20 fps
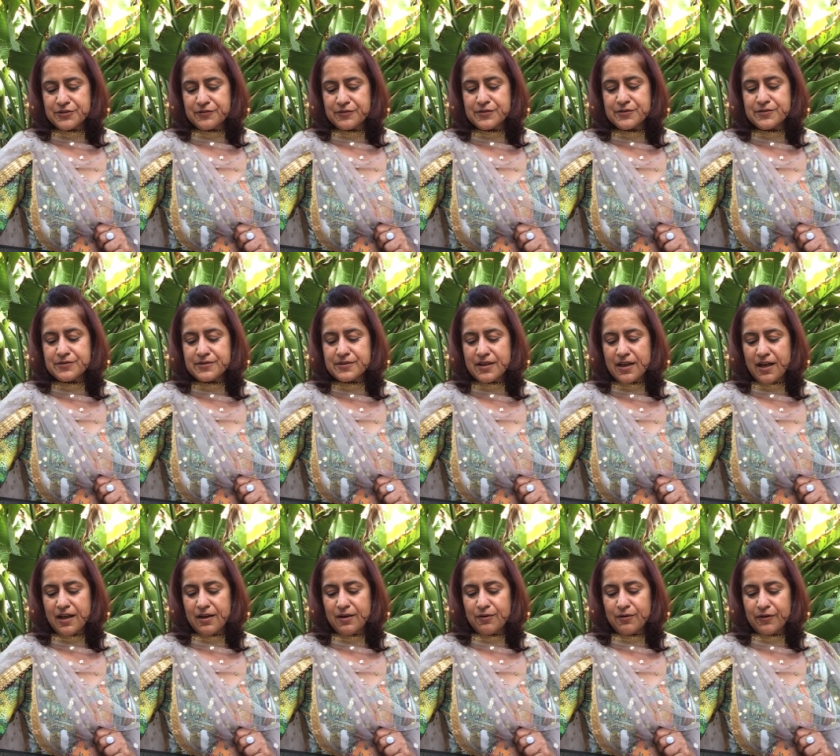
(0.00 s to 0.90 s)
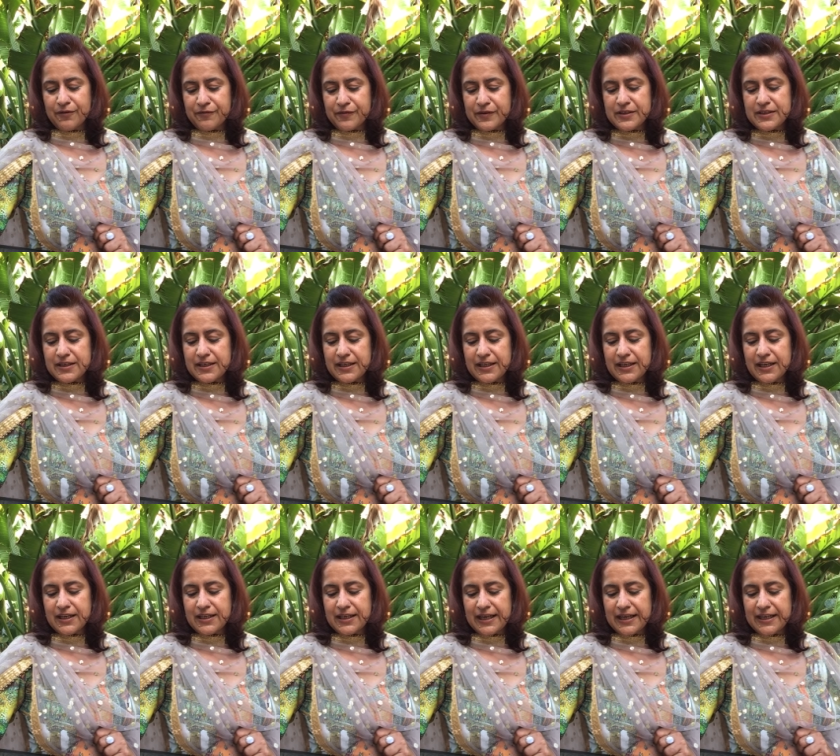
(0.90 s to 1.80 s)
was orphaned at a
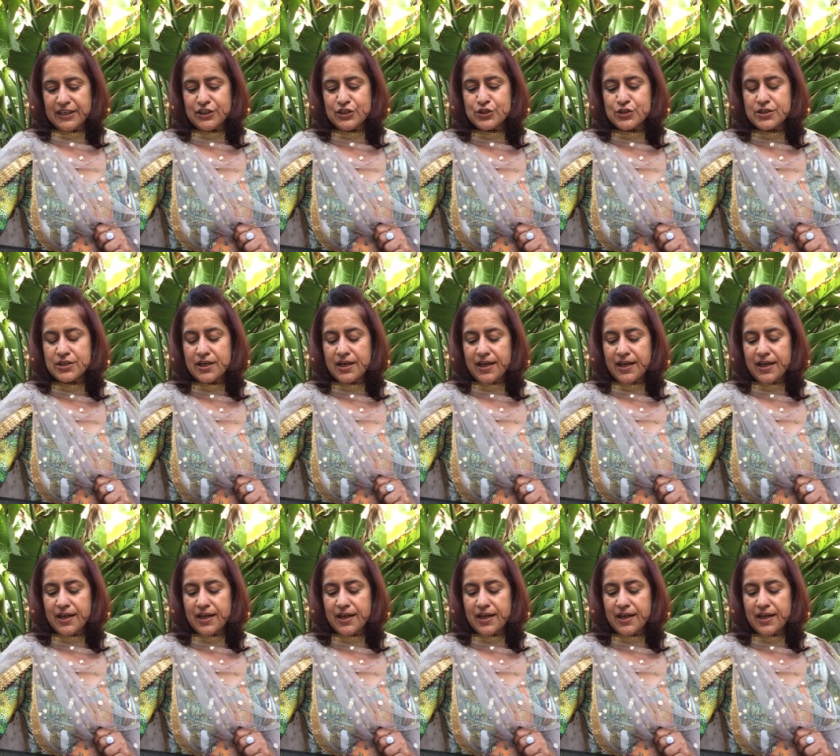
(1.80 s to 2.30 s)
young age.